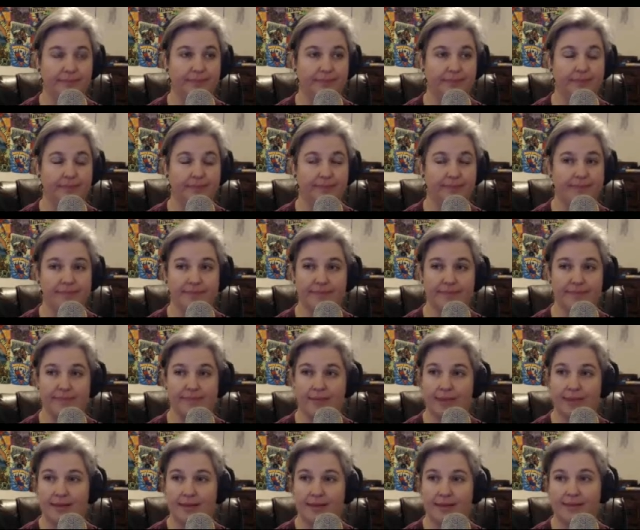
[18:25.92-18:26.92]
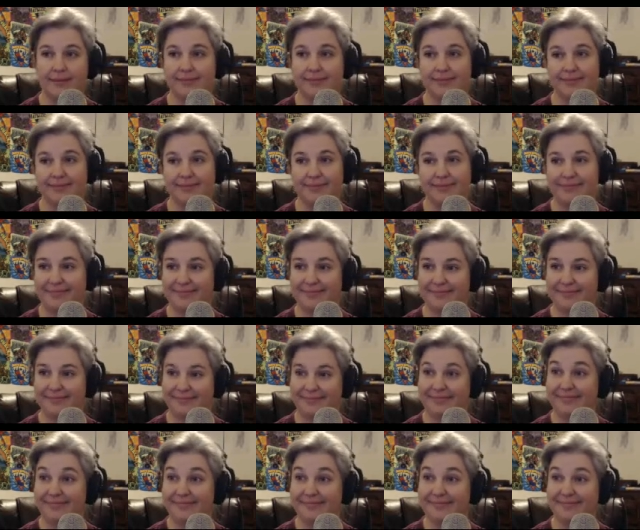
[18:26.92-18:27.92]

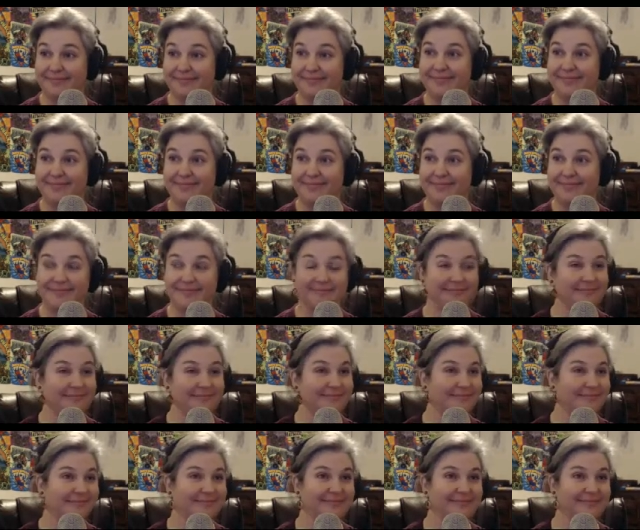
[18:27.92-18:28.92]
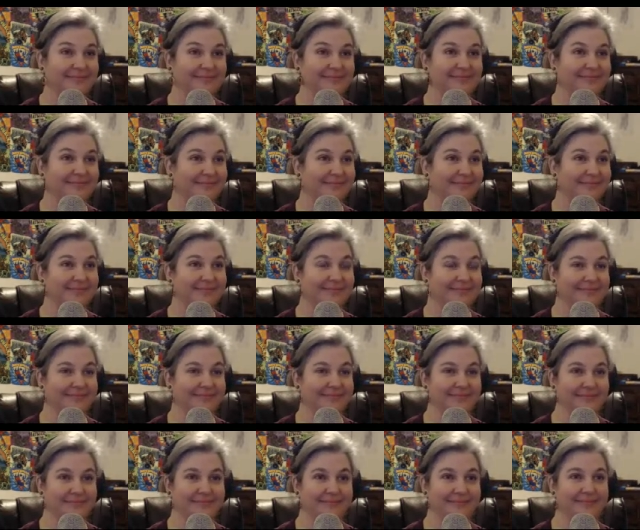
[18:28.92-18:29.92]

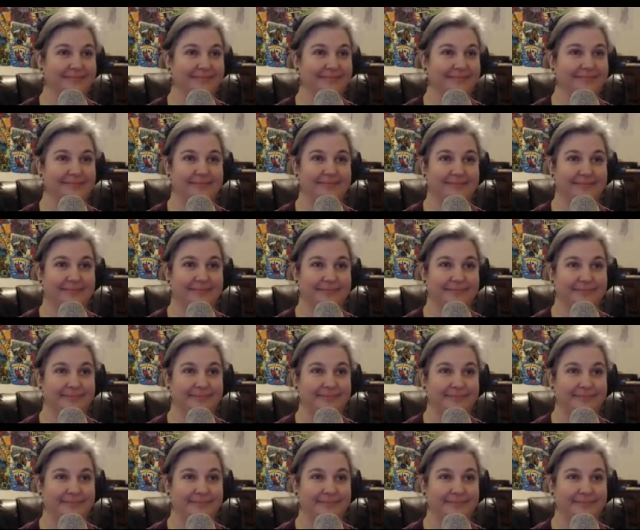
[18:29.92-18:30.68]
(no one is talking)